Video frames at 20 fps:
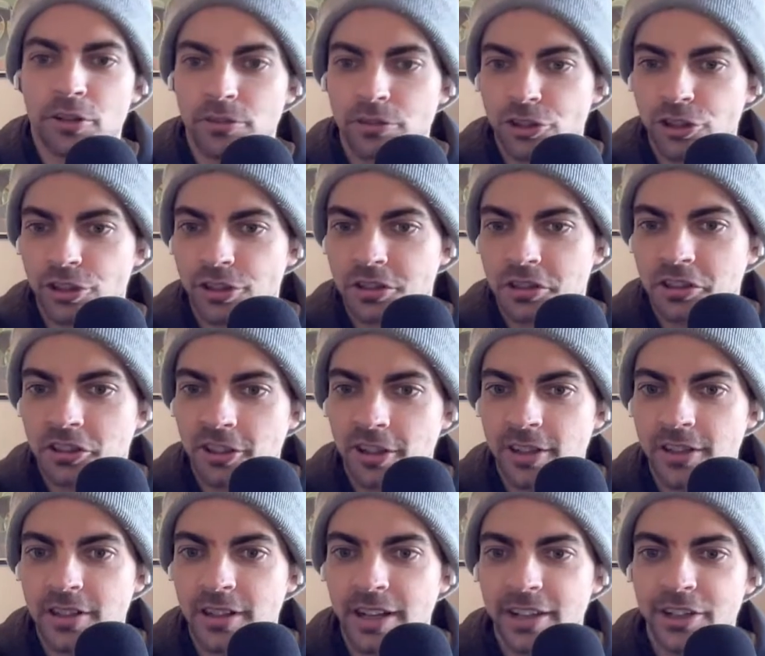
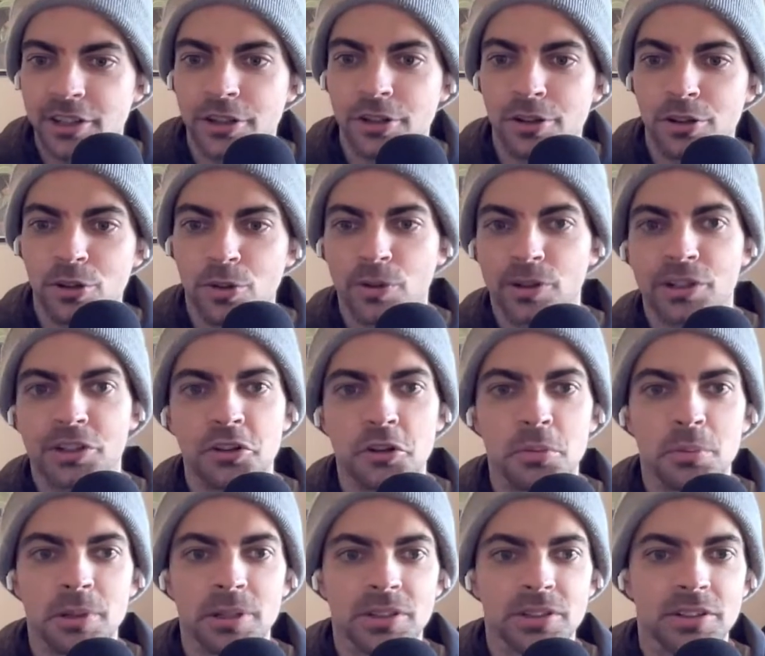Just like you, Lord
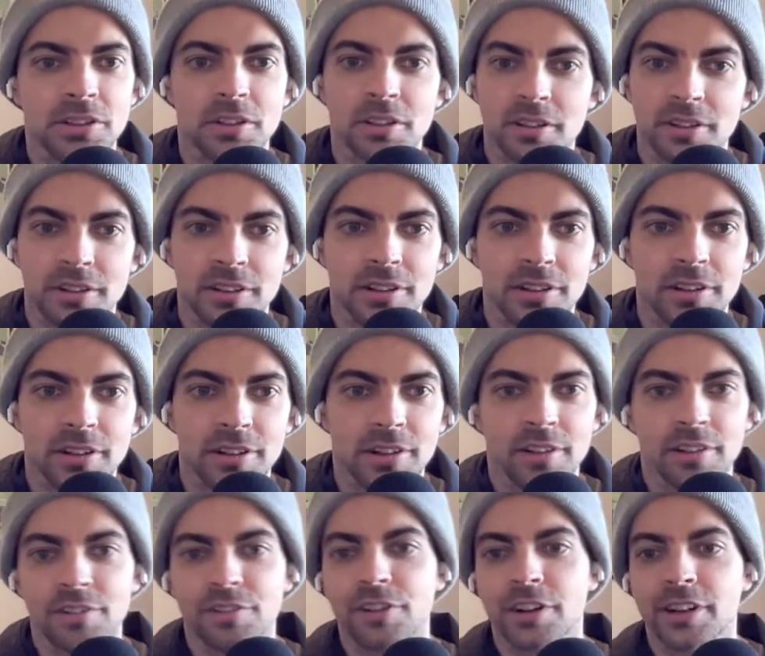Anubis,
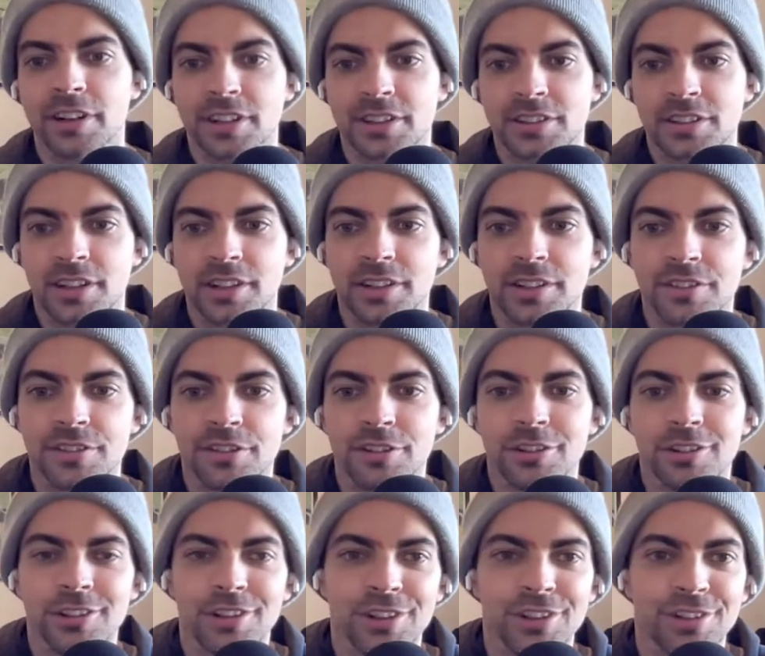very excited
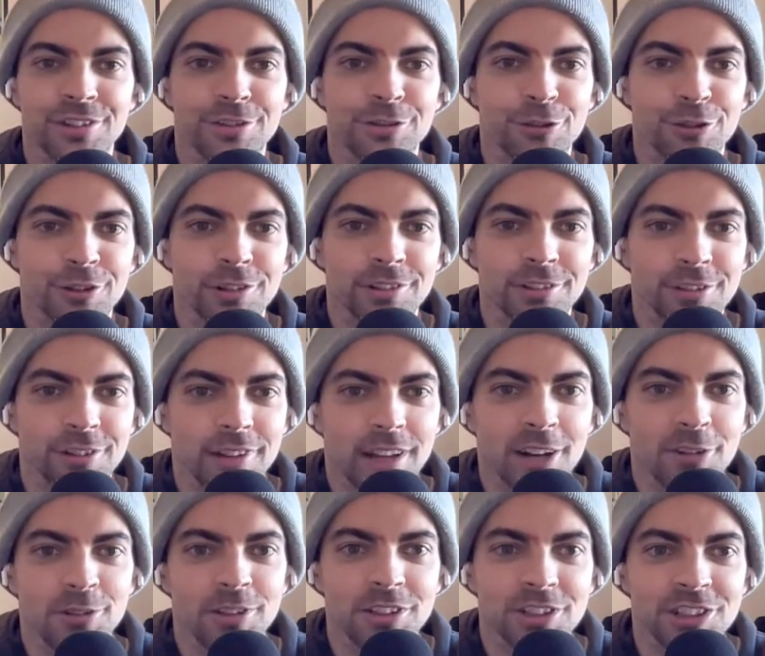for
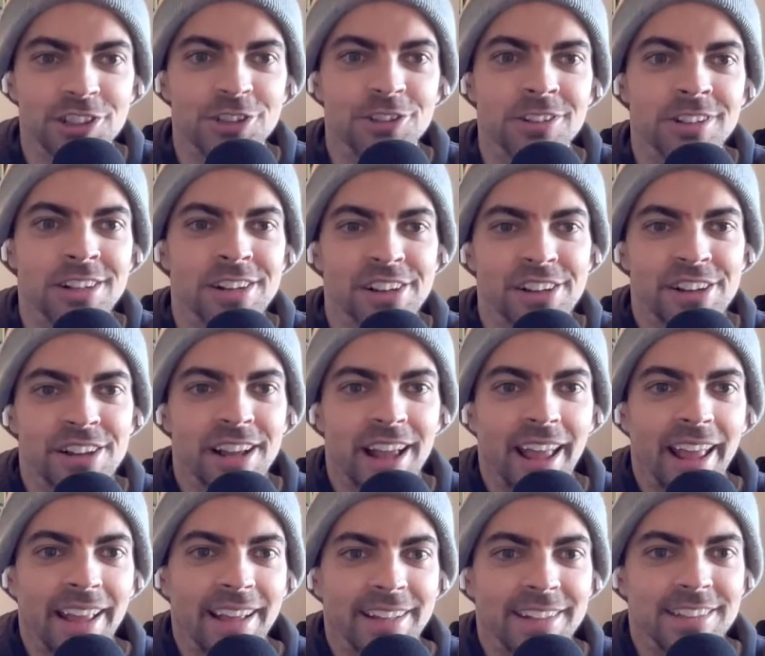that one too.
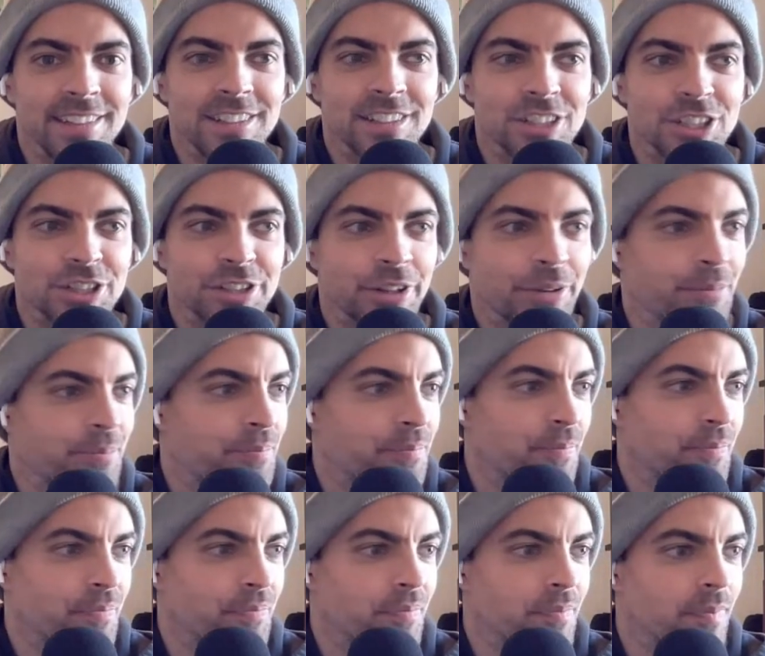And
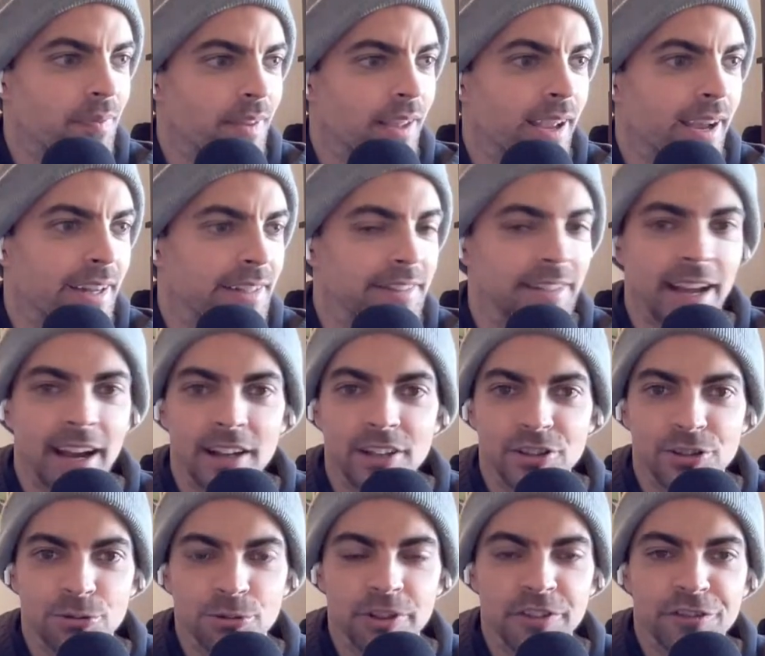yeah,
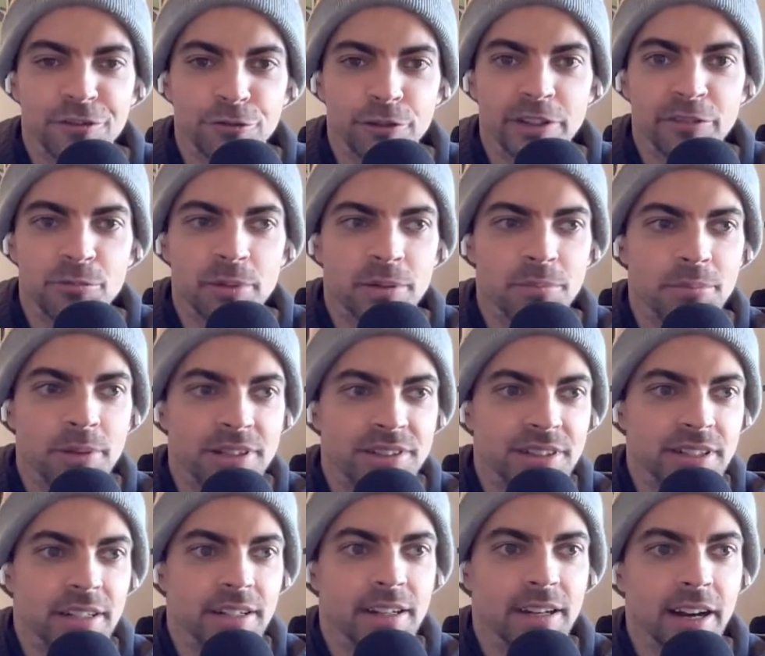so we've been busy.